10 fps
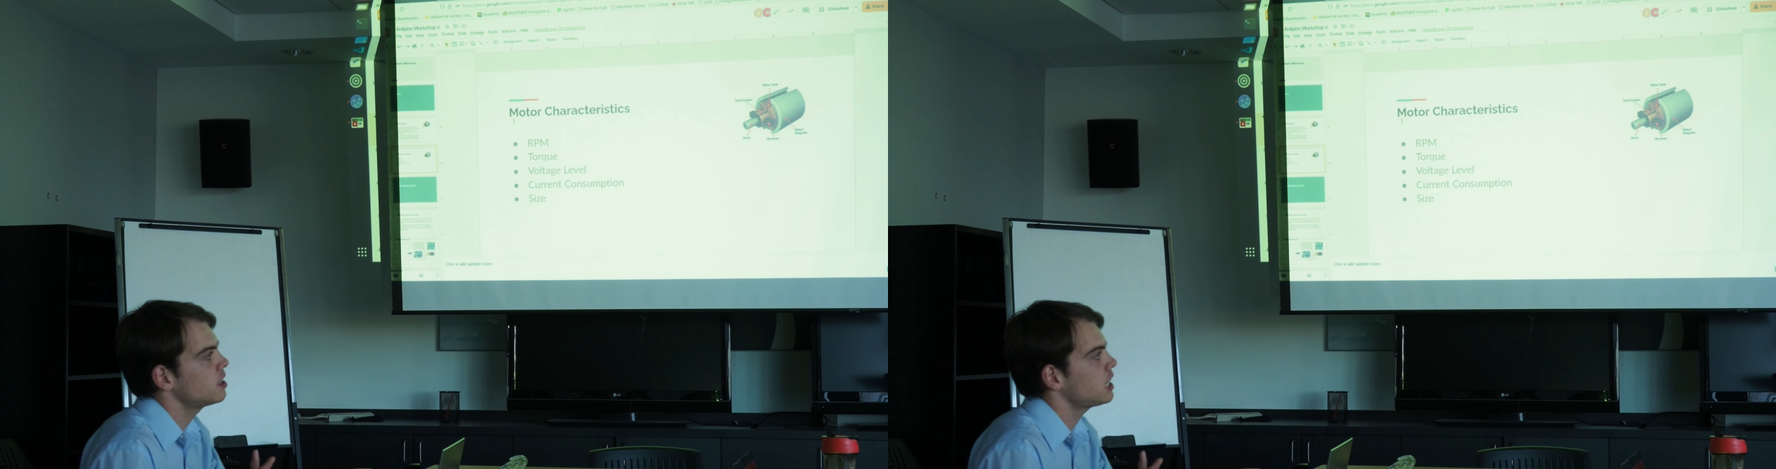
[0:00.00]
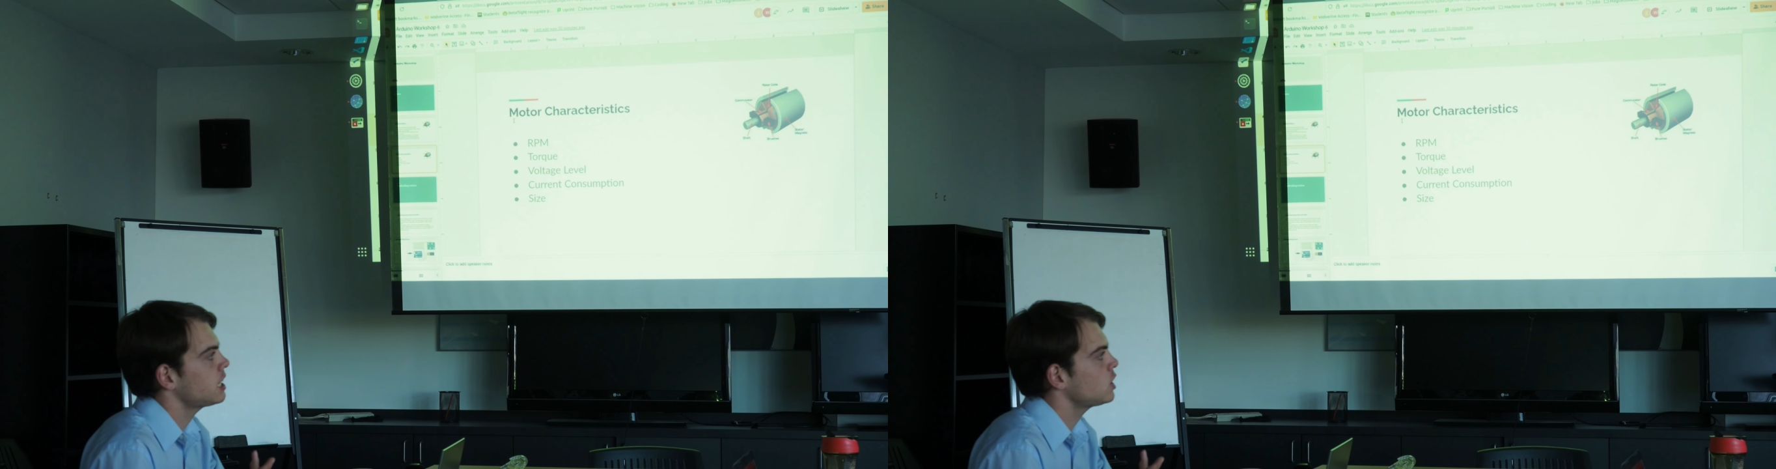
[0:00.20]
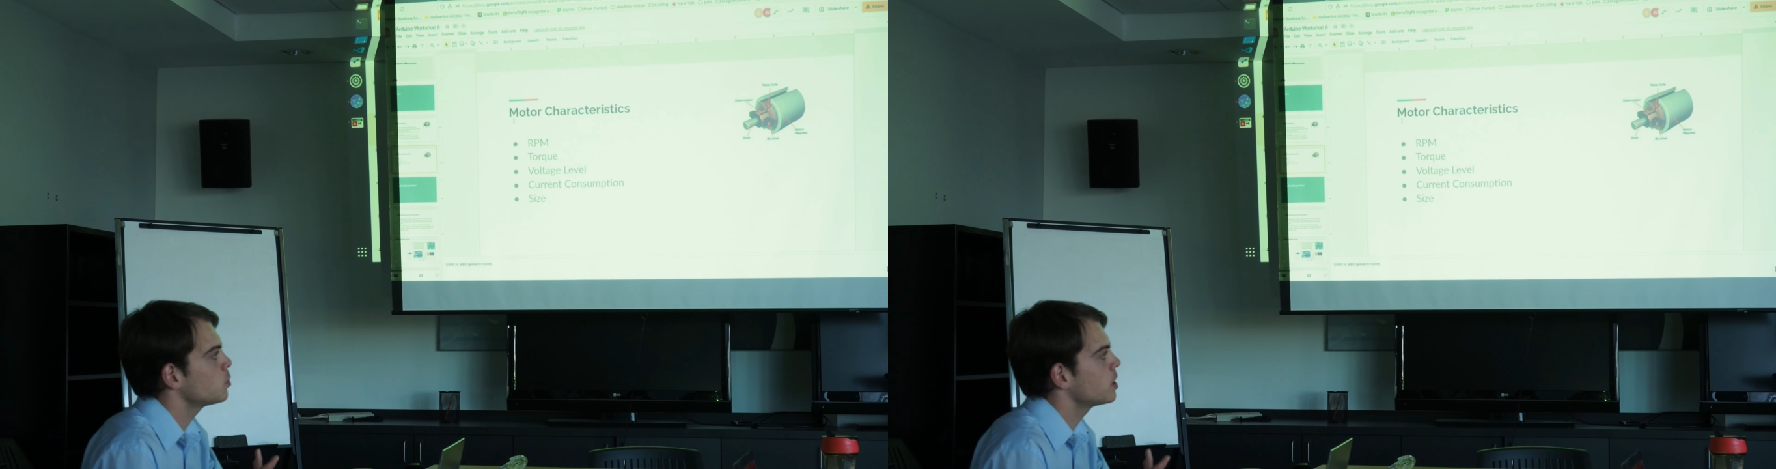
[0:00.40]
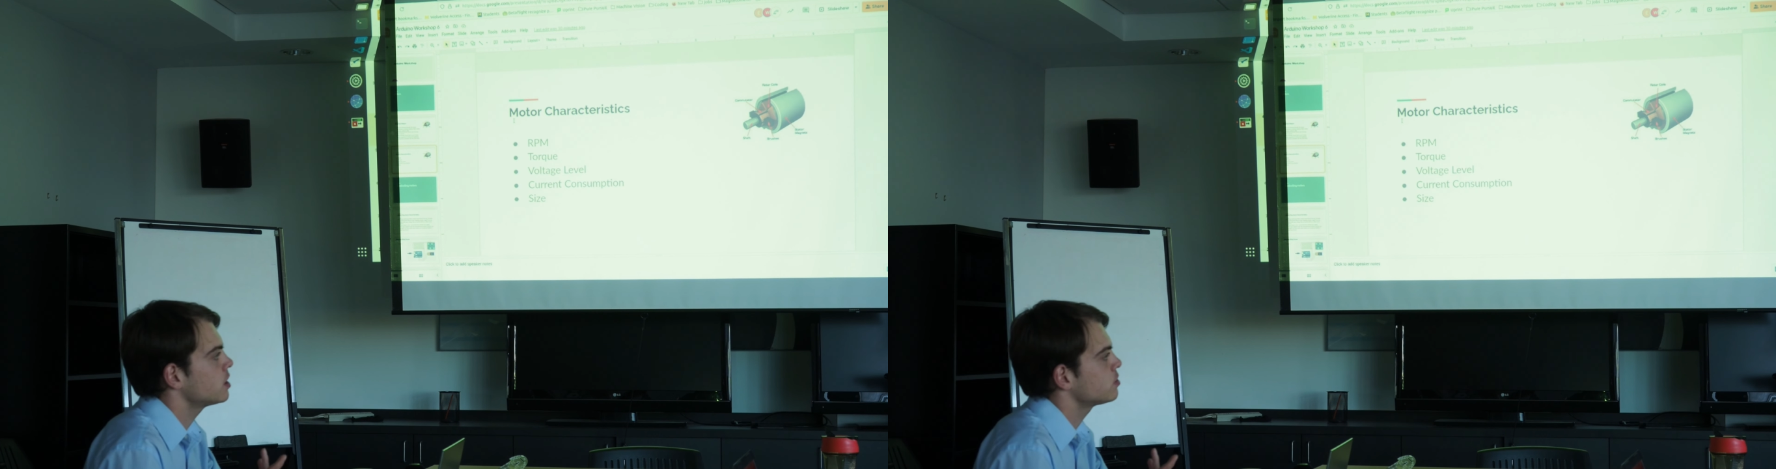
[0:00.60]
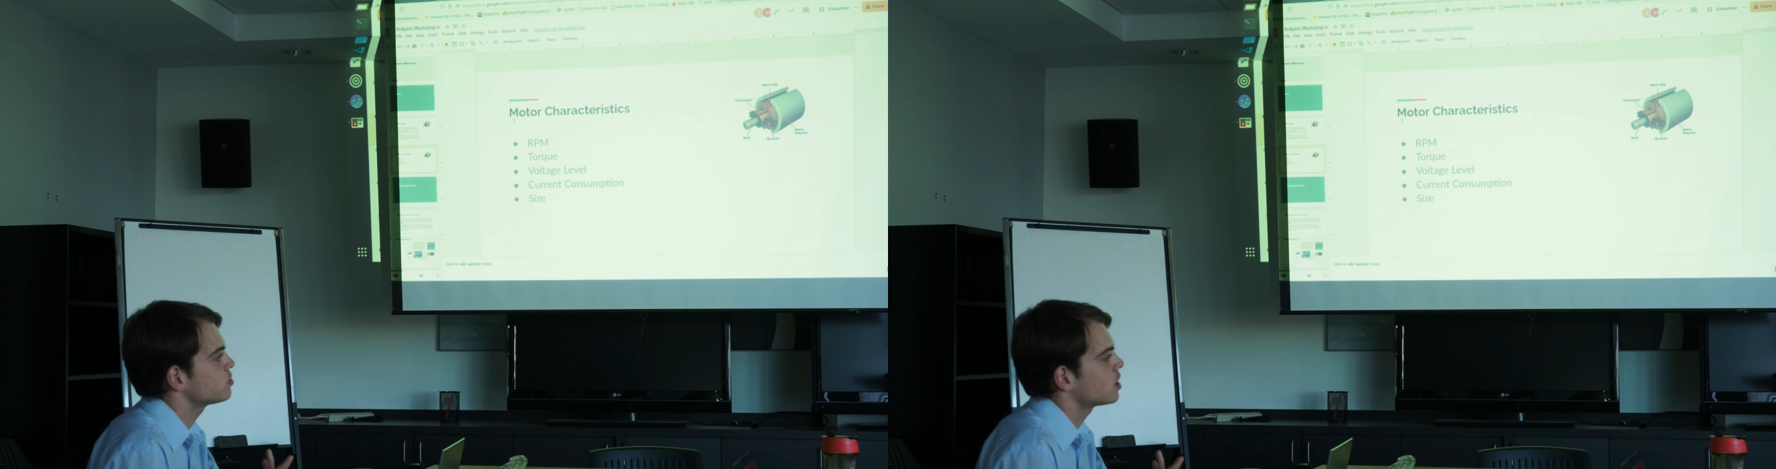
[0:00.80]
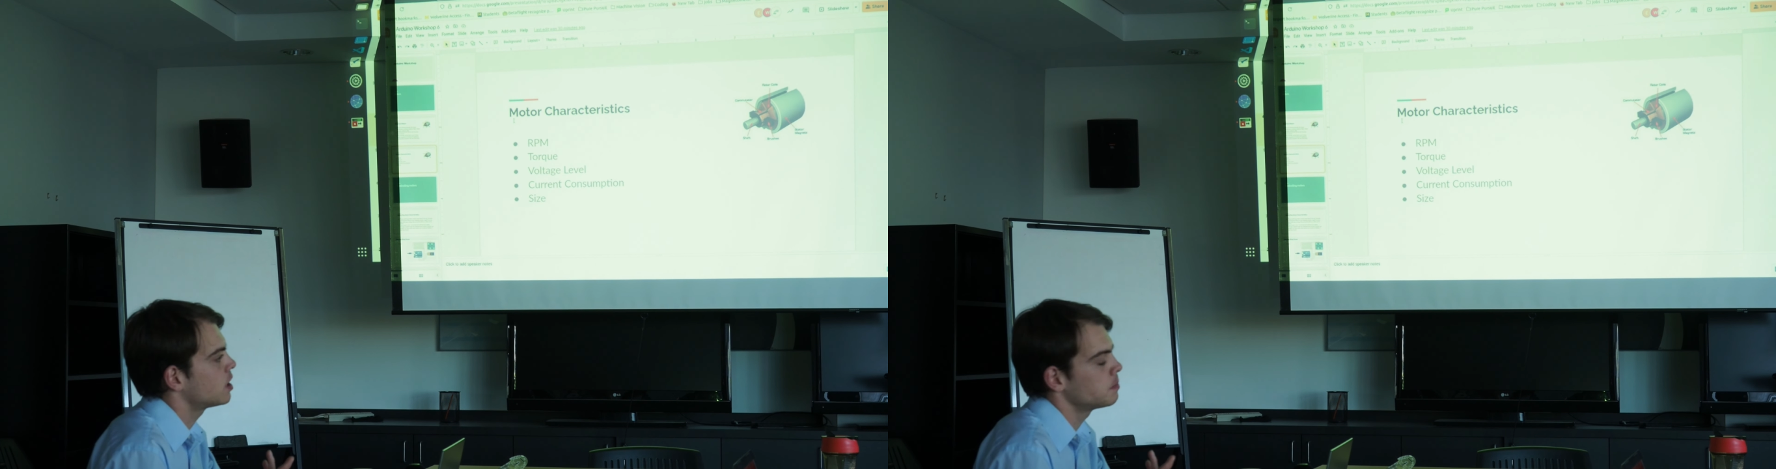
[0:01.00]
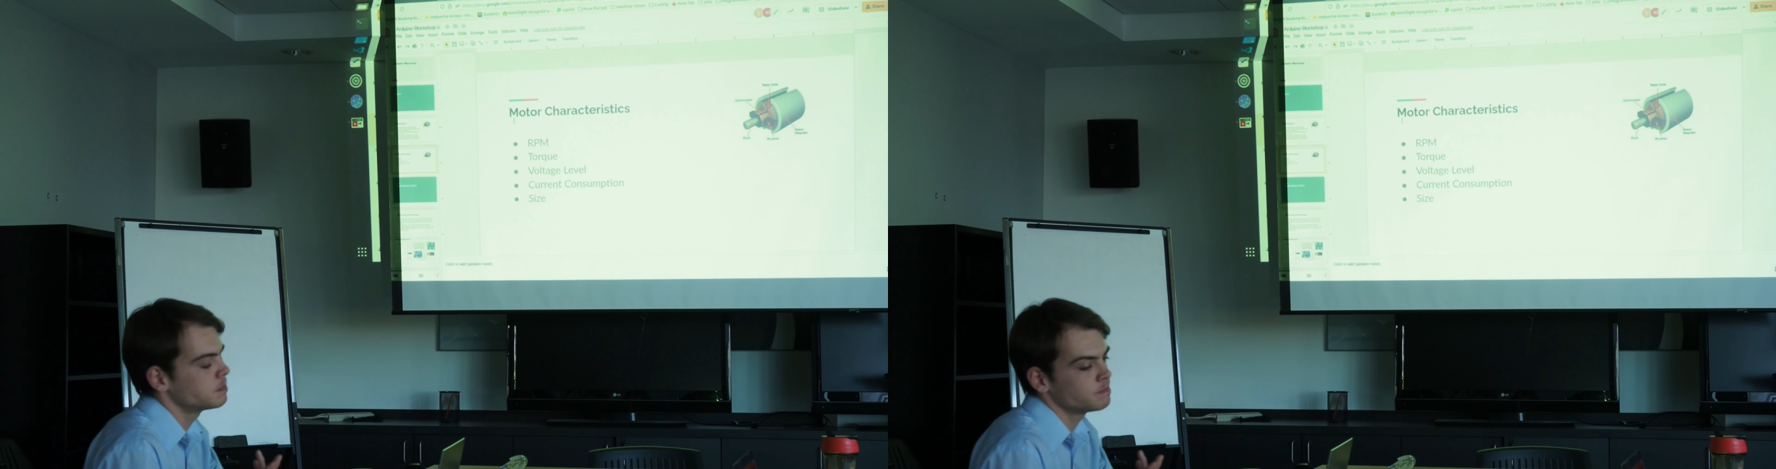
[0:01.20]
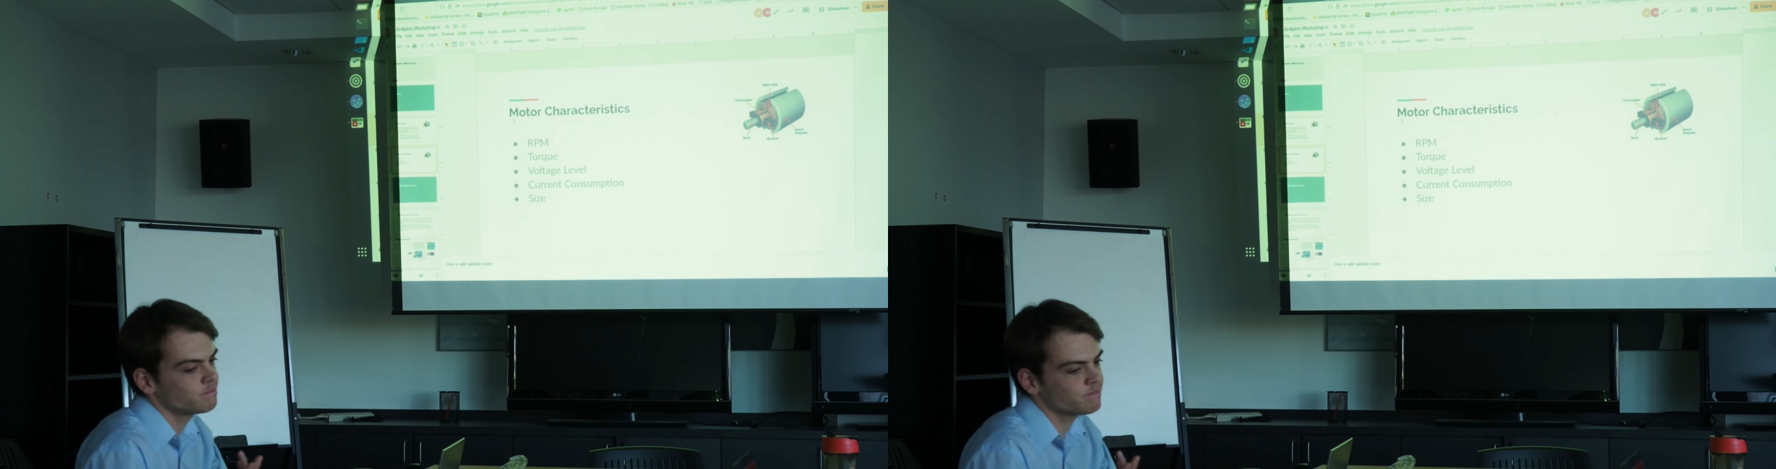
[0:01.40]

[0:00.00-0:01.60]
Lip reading: anywhere from